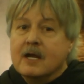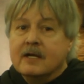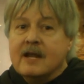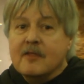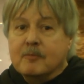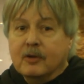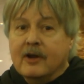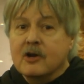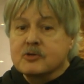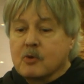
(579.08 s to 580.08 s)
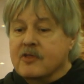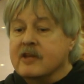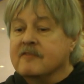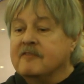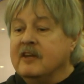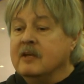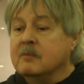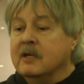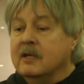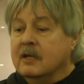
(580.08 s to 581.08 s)
Now the players were then feeding
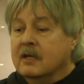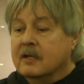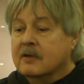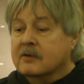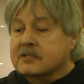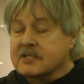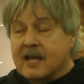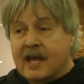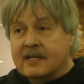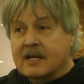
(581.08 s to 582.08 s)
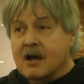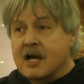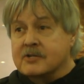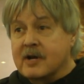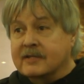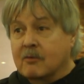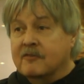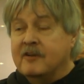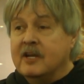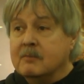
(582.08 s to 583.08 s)
me, since I had that contract, they were
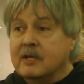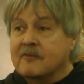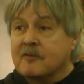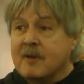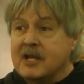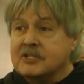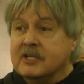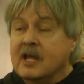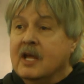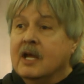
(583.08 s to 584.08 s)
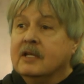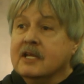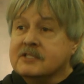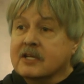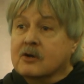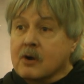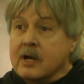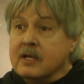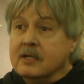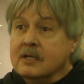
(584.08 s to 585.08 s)
feeding me information, and they said,
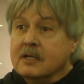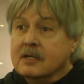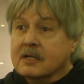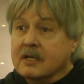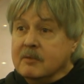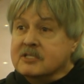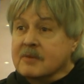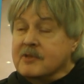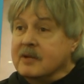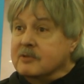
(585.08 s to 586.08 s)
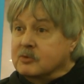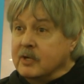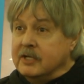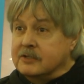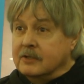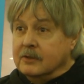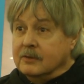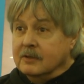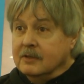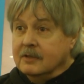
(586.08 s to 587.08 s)
"Greg, give me something in between the two."
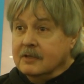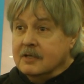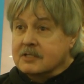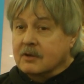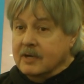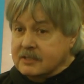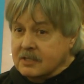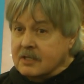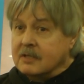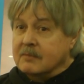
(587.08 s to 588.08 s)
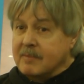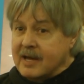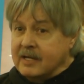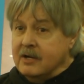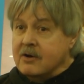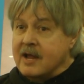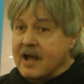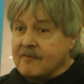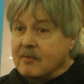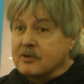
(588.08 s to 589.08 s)
So it took about 1.5
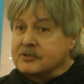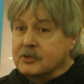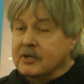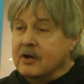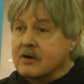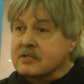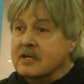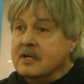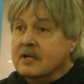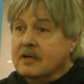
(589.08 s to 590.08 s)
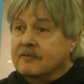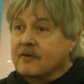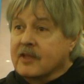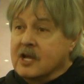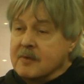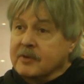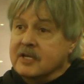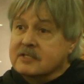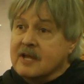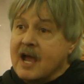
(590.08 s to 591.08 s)
years, almost 2 years, for the
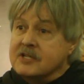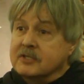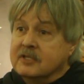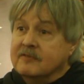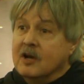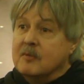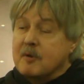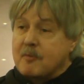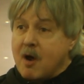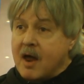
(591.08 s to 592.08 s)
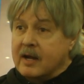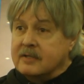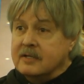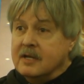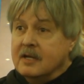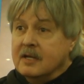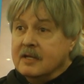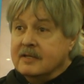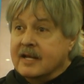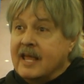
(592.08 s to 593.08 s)
companies to actually develop a product
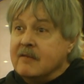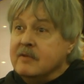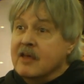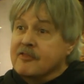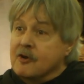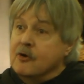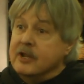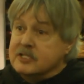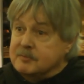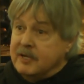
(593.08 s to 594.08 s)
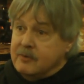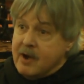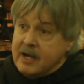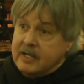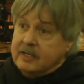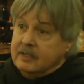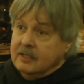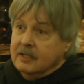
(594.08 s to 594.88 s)
that gave me a 30 speed rating.